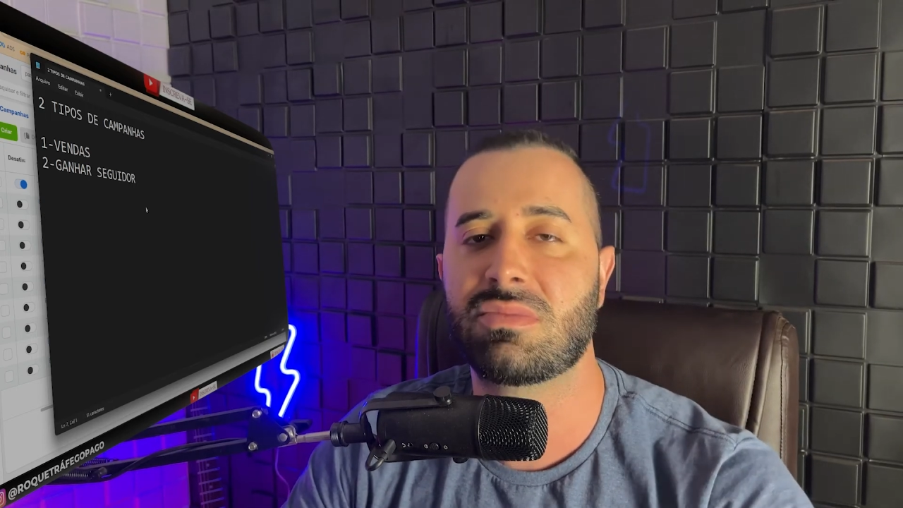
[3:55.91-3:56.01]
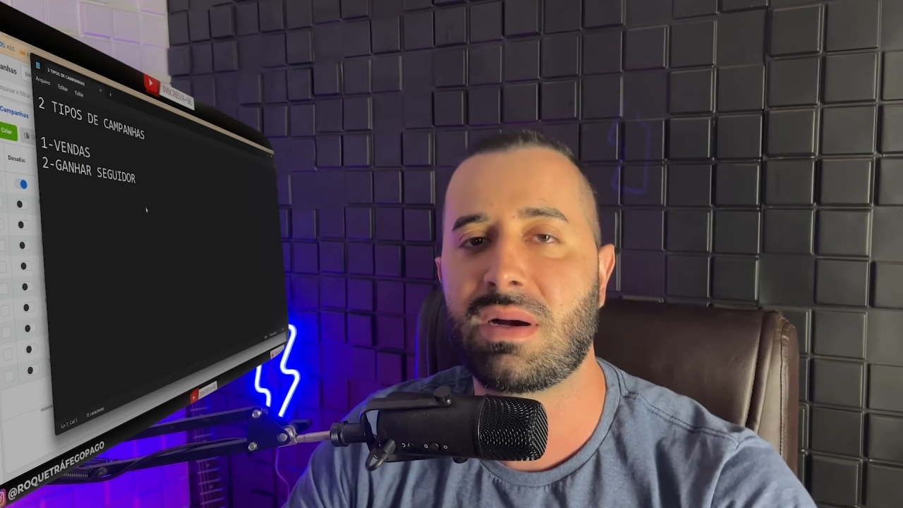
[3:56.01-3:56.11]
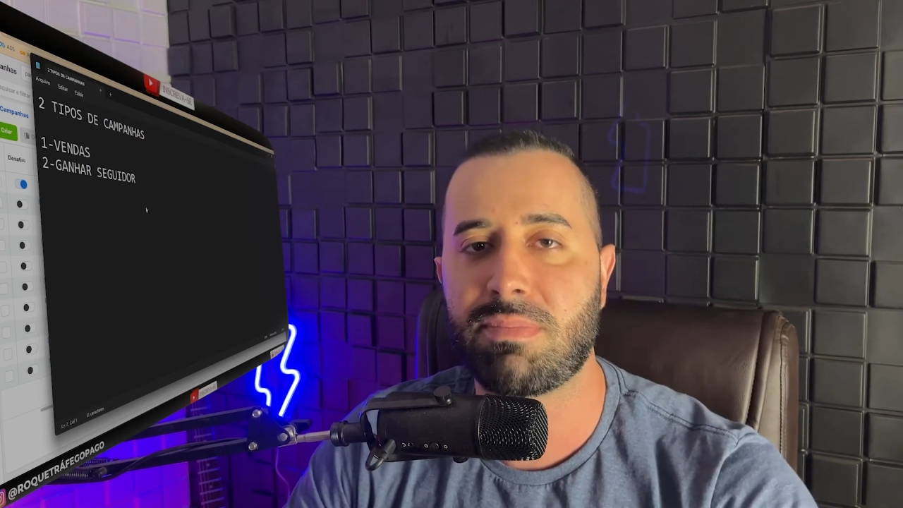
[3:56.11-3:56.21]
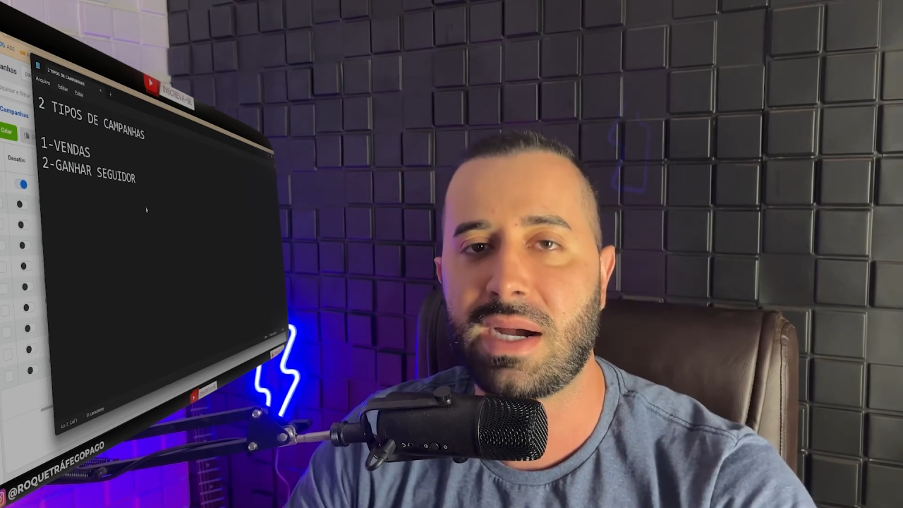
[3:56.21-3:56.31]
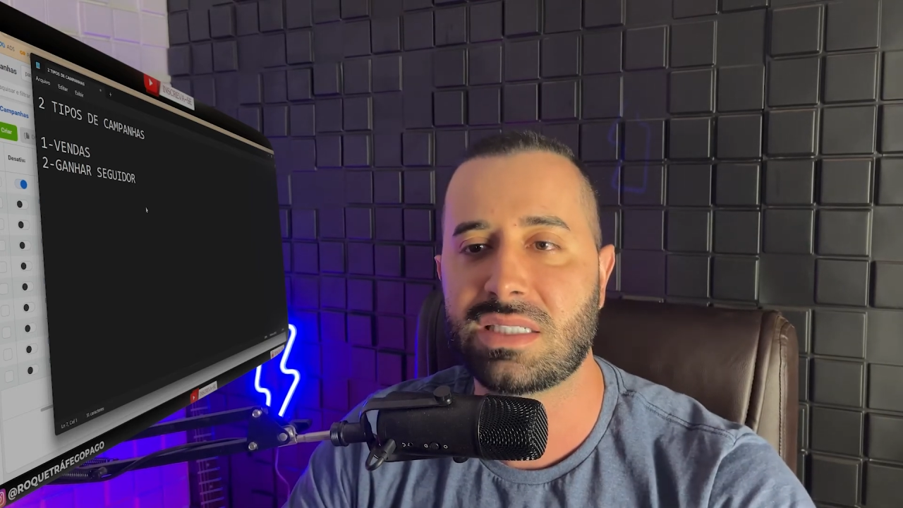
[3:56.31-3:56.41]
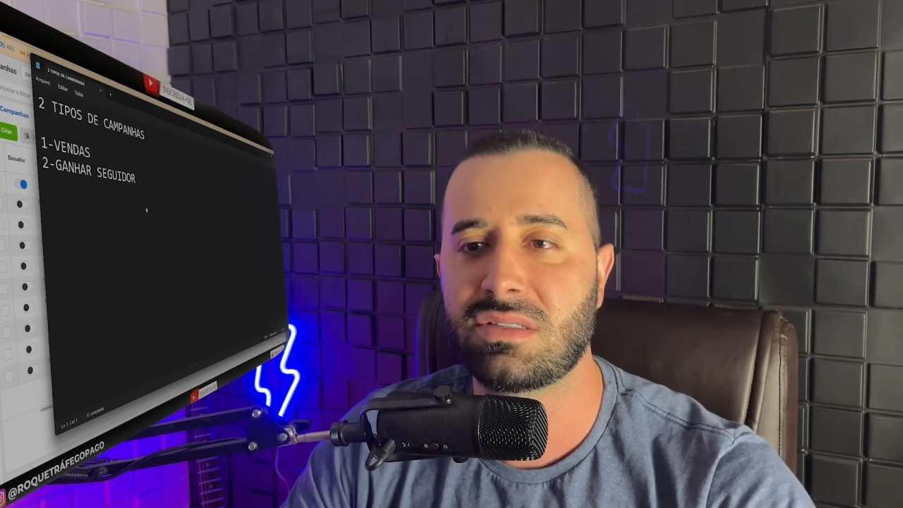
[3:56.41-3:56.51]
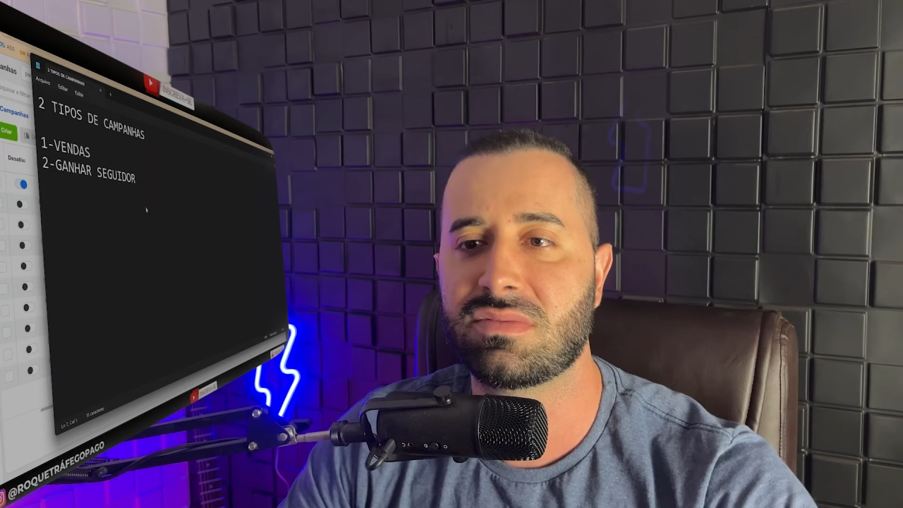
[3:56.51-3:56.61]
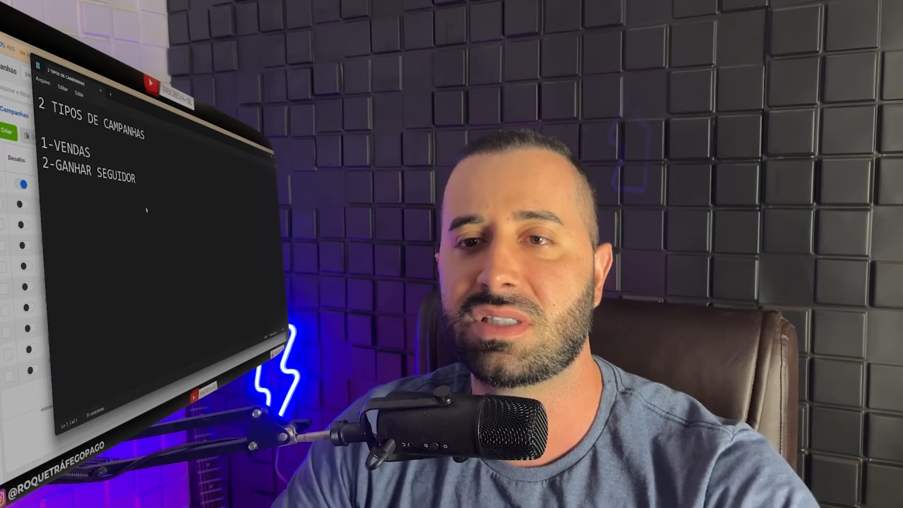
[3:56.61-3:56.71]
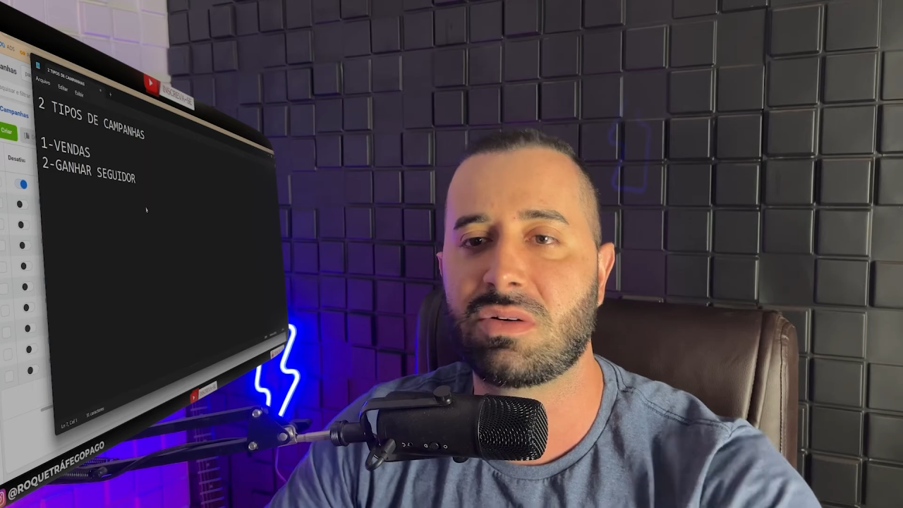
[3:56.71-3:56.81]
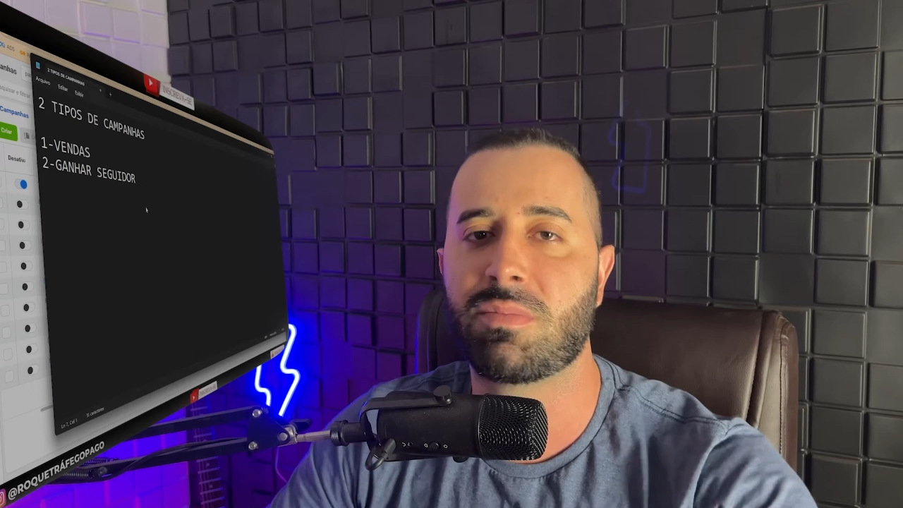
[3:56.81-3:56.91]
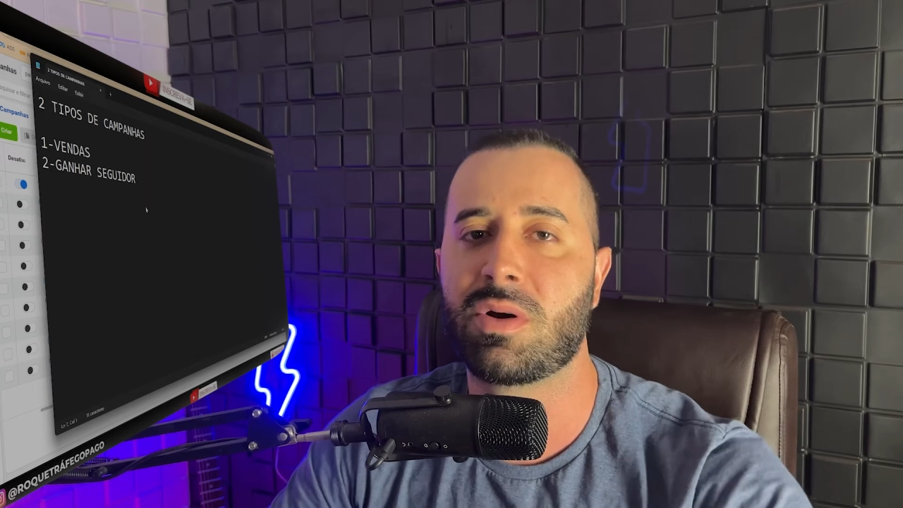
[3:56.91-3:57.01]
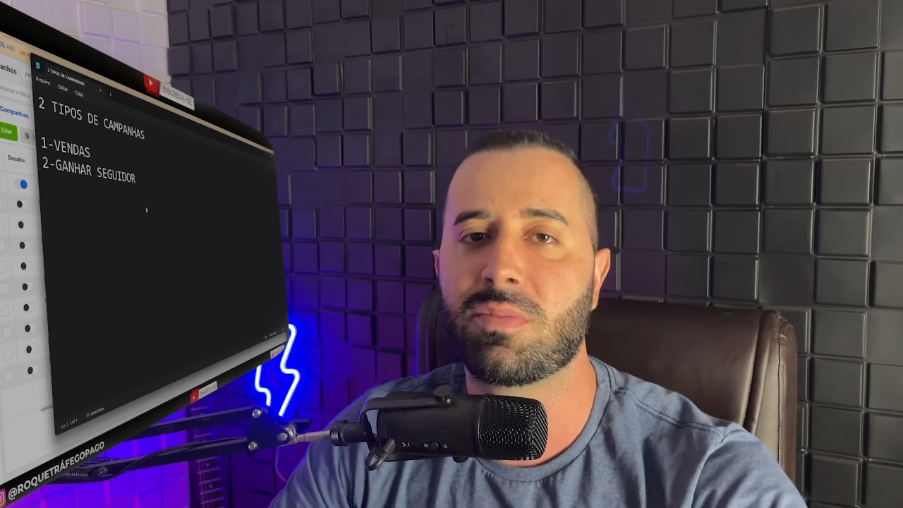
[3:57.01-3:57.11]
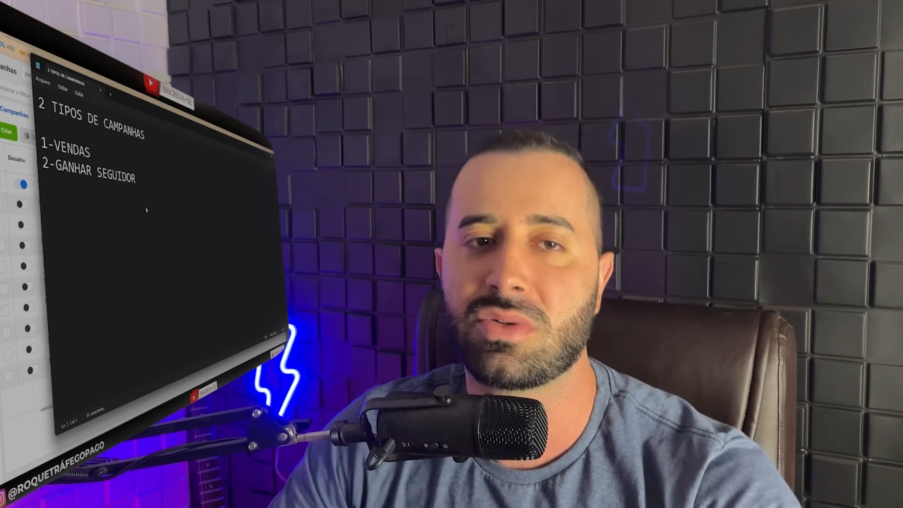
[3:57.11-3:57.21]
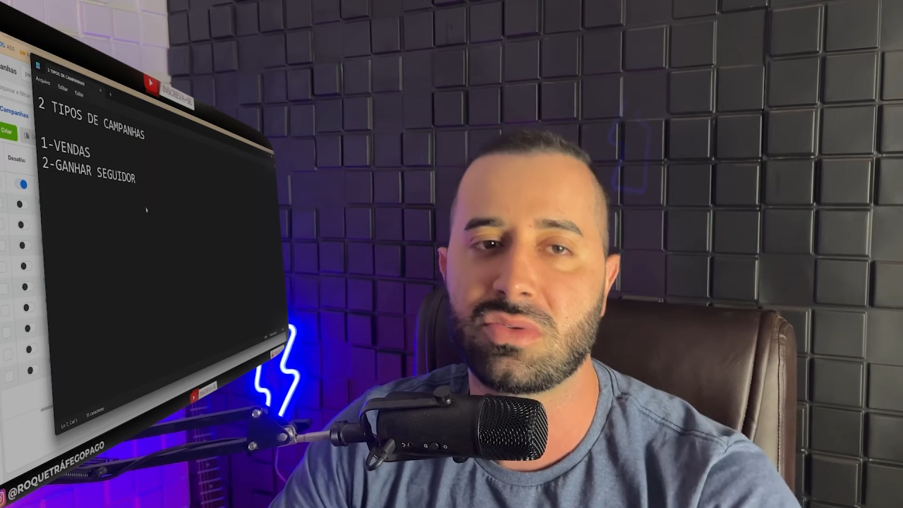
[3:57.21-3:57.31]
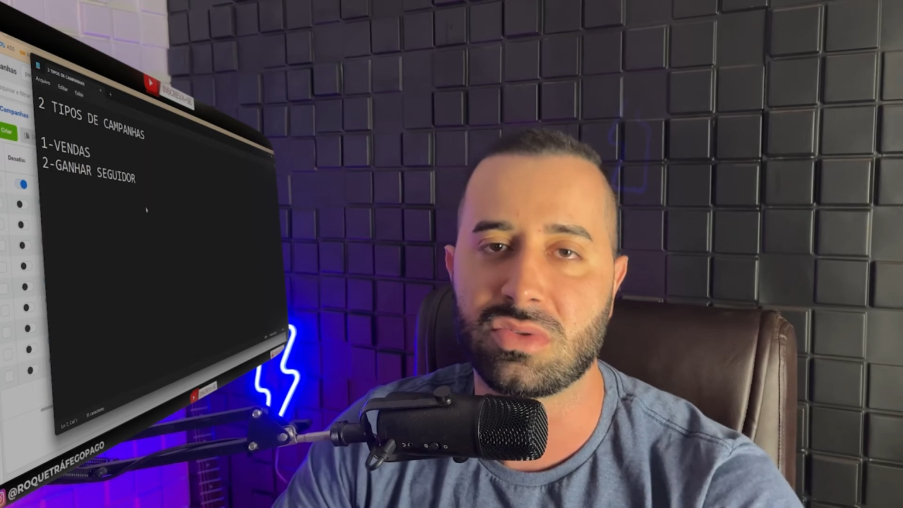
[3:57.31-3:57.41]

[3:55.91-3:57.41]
page or buy a product?